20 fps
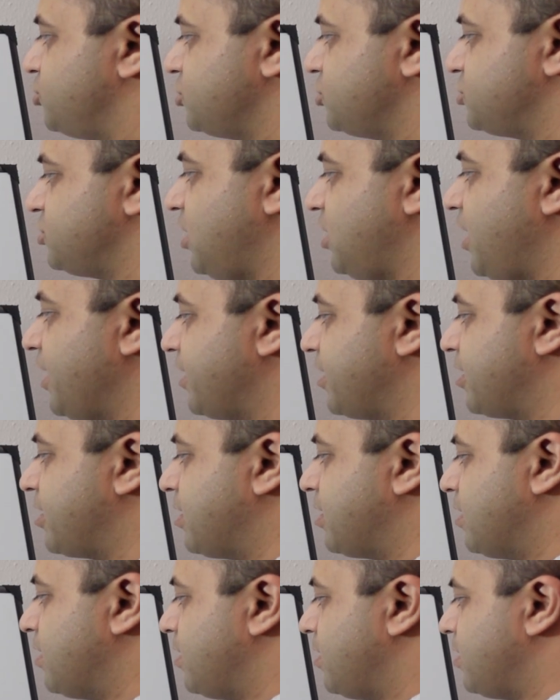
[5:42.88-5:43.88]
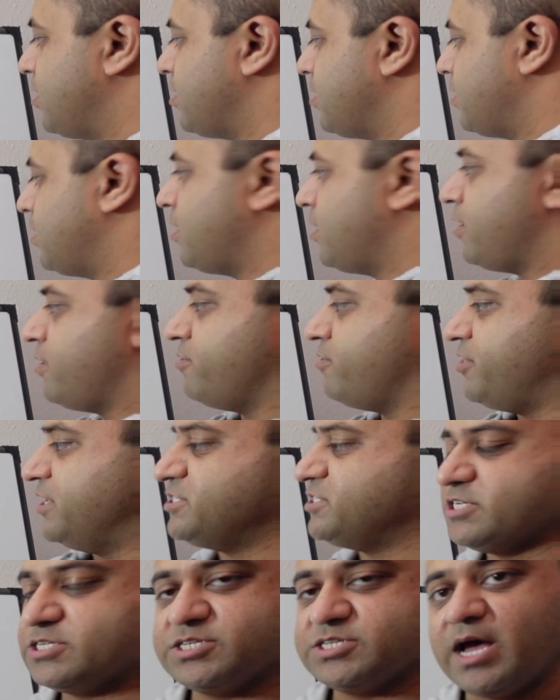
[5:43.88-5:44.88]
like this
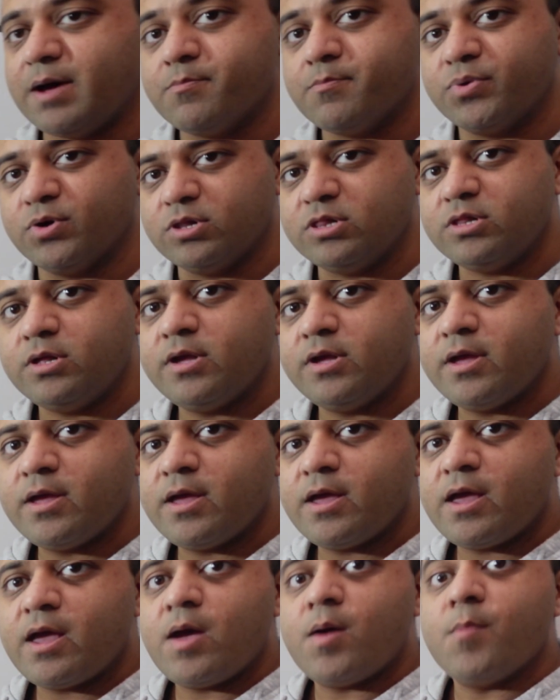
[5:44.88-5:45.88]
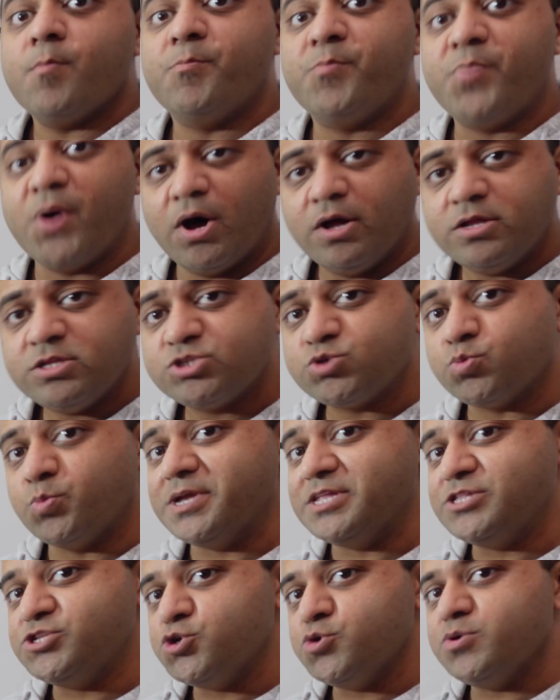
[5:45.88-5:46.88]
example, but we
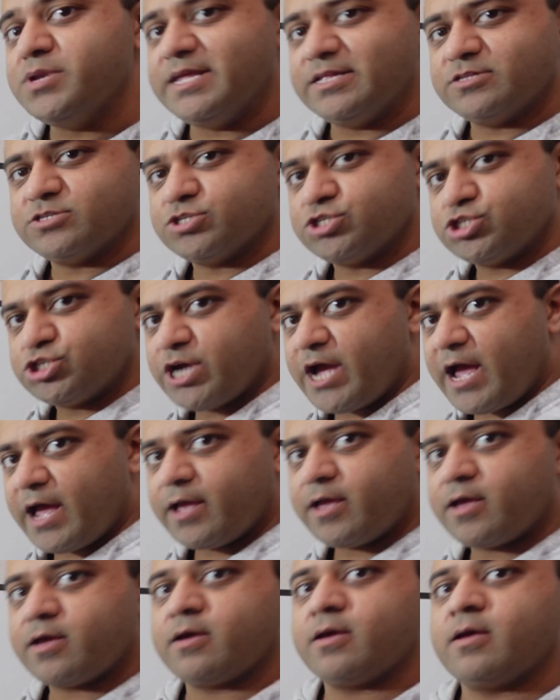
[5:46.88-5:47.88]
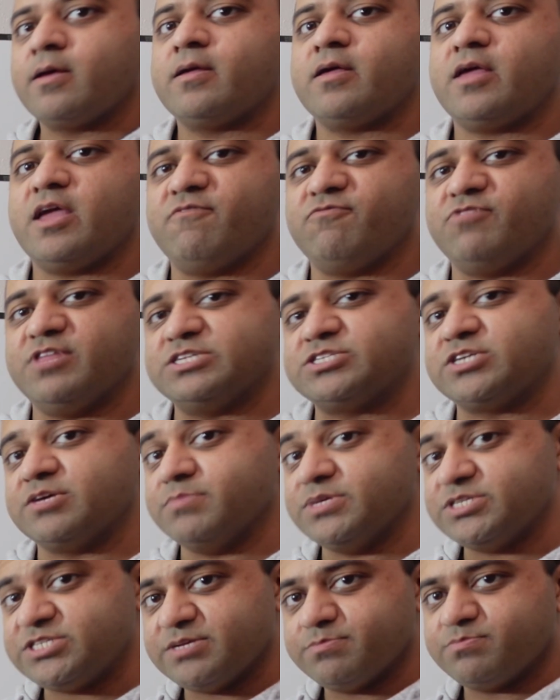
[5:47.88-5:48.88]
do need to check if this can be
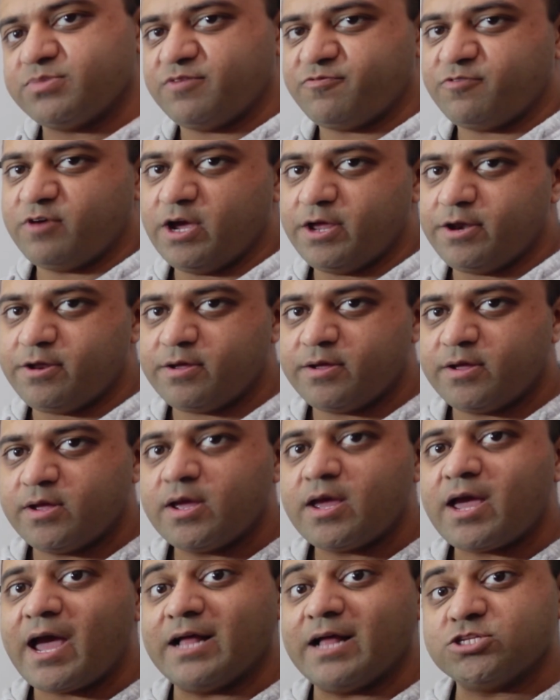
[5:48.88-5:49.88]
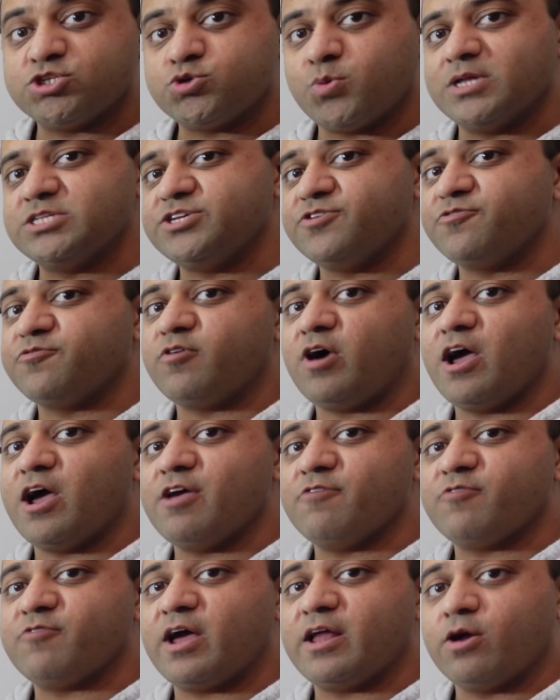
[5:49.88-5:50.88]
simplified, and 25
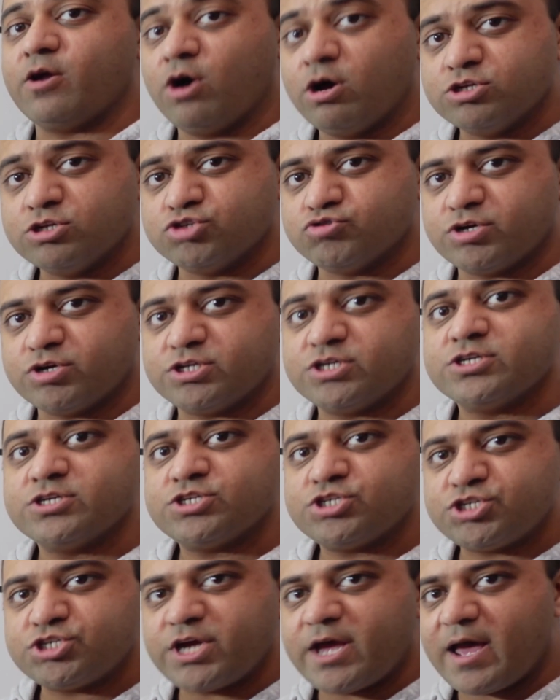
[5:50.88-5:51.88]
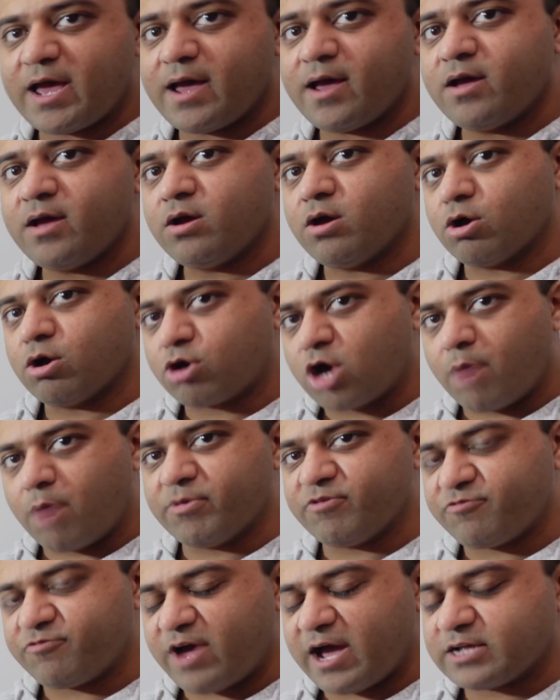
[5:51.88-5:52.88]
and 100 share a common
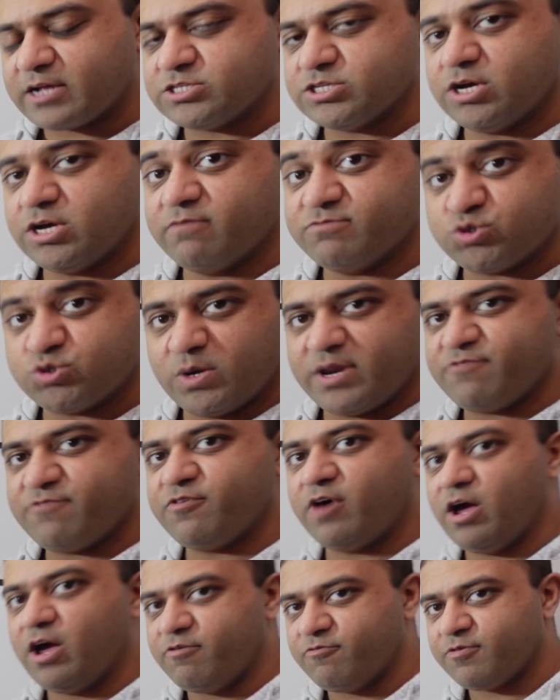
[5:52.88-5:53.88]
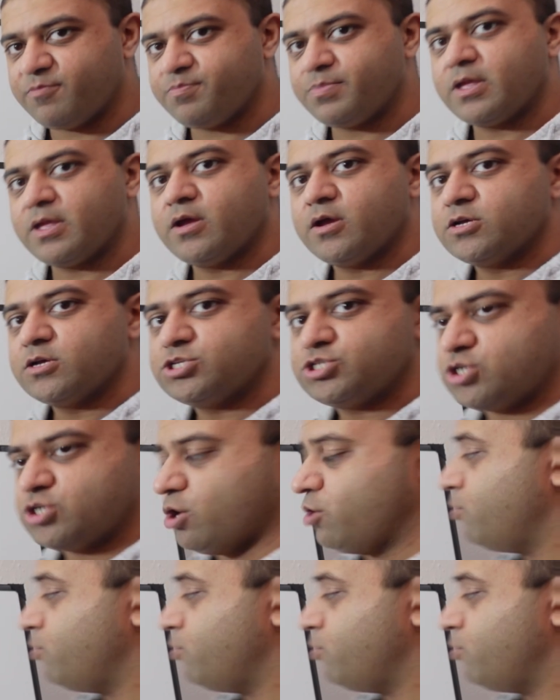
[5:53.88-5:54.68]
factor of 25. So